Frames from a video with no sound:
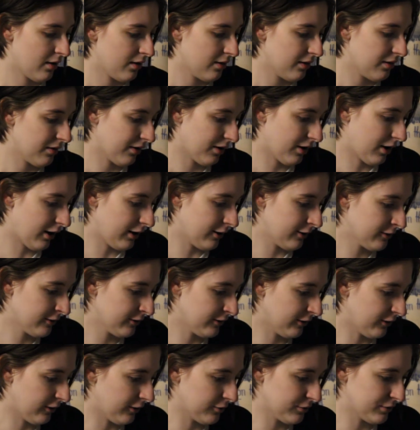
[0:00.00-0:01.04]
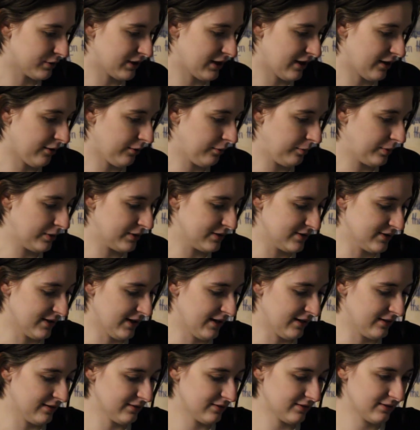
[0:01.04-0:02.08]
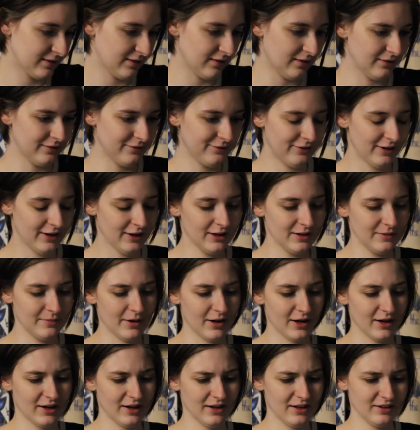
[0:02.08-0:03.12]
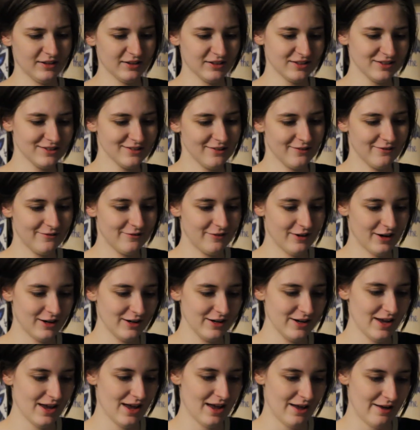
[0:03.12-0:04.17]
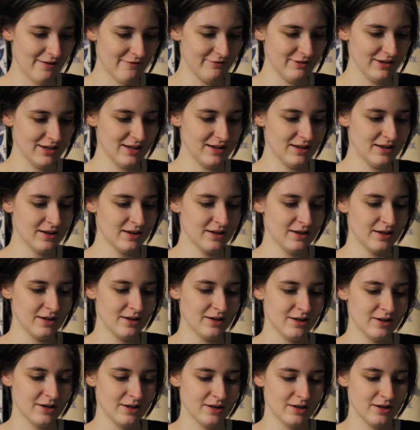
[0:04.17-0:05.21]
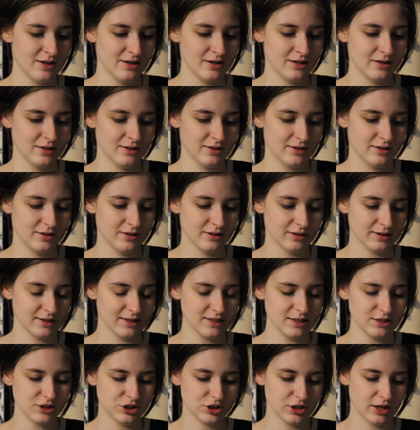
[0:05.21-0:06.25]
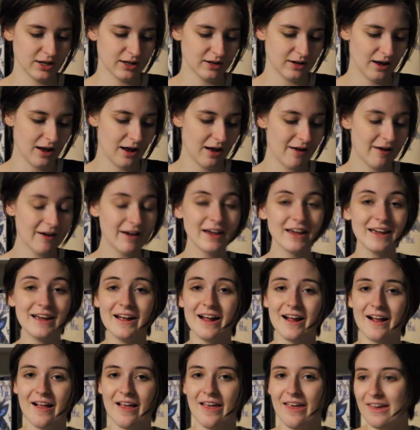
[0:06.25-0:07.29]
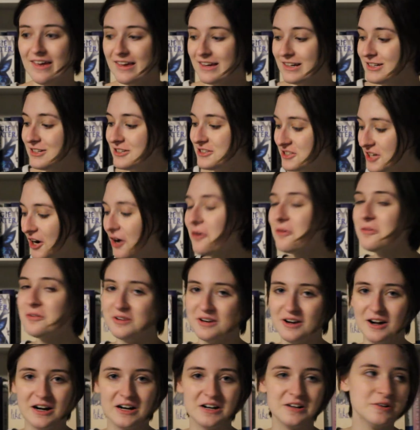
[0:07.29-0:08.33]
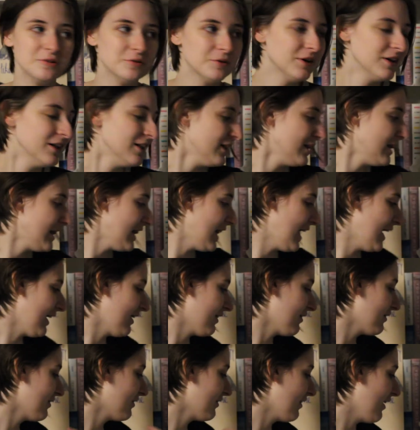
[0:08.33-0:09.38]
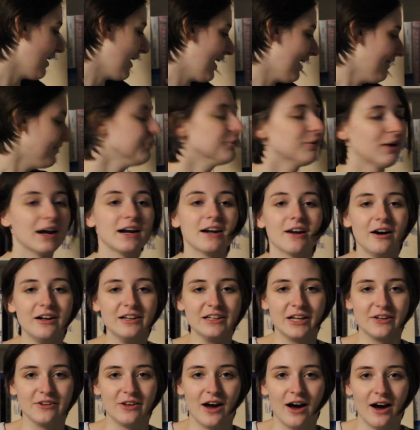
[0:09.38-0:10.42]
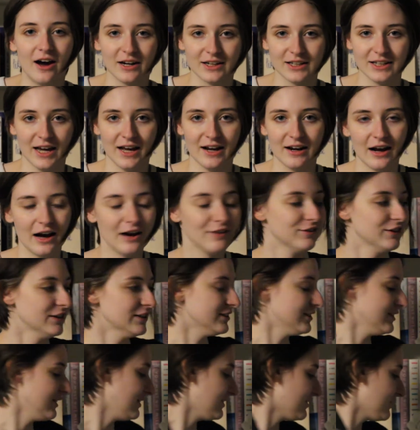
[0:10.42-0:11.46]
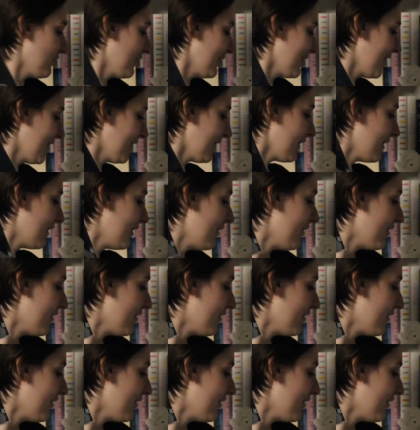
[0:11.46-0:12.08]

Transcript: The Carter Hotel presents the Fairy Market. This is a very heavy keychain. I don't know. Like, I haven't read Call Down the Hawk yet, obviously. So I, like,